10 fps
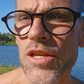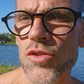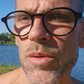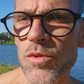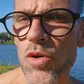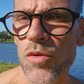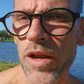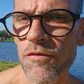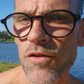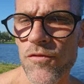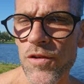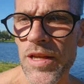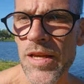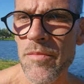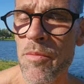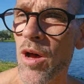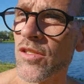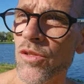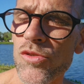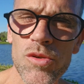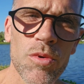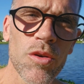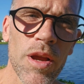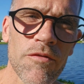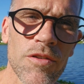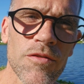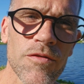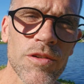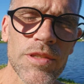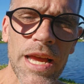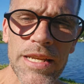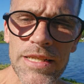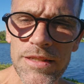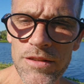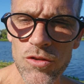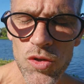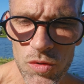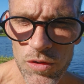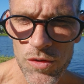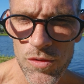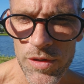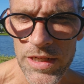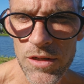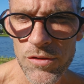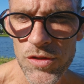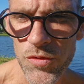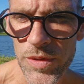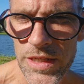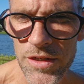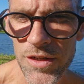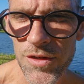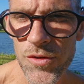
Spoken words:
So I'm so grateful for him. I'm also super grateful for Daddy Guru in Costa Rica,